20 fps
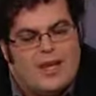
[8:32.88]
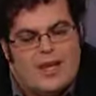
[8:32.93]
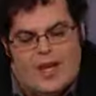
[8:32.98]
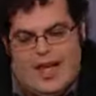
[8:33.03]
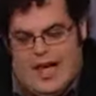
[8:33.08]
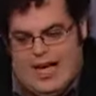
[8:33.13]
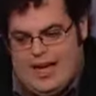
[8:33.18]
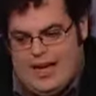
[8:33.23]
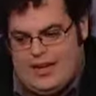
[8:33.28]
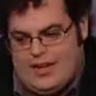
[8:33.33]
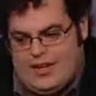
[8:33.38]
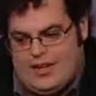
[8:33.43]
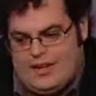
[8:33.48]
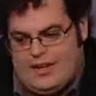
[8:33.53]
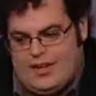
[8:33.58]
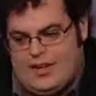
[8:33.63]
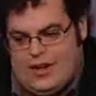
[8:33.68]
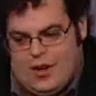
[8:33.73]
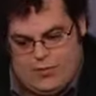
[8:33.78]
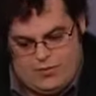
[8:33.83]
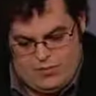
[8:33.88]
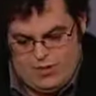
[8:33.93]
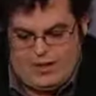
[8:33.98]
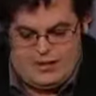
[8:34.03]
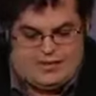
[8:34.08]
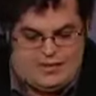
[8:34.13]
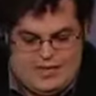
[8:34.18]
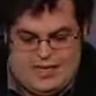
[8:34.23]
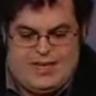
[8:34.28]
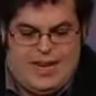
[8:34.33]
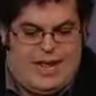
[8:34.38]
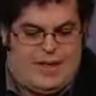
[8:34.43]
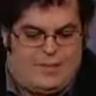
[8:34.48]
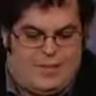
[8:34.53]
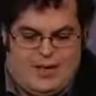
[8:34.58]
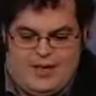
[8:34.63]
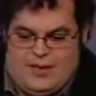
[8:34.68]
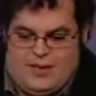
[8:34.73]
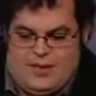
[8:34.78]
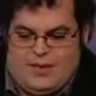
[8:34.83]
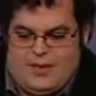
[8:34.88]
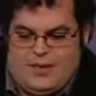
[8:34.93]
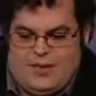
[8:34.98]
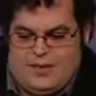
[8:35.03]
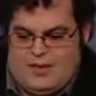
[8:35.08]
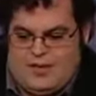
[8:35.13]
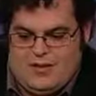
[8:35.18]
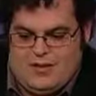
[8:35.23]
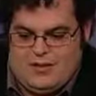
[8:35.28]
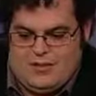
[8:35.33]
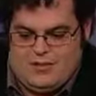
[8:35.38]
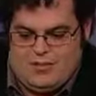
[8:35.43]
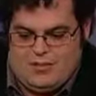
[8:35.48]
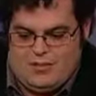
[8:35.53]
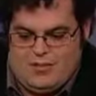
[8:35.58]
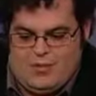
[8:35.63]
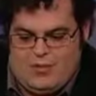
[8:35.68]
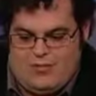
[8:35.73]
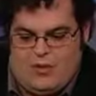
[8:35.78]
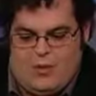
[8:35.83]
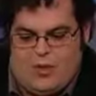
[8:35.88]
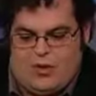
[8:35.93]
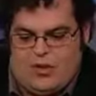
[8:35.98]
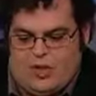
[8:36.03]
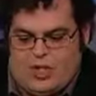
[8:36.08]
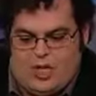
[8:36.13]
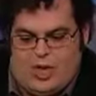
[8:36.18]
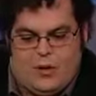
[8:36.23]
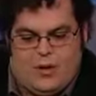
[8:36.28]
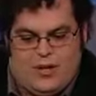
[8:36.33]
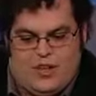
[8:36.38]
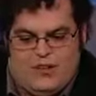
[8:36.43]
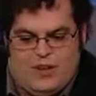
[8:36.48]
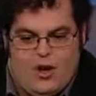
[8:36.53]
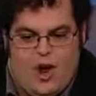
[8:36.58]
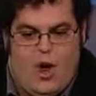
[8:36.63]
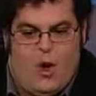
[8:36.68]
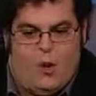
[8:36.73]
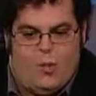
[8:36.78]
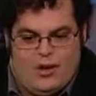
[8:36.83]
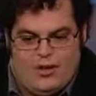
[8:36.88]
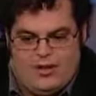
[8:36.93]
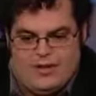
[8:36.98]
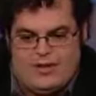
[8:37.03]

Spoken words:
and, you know, today being the before the show even opened,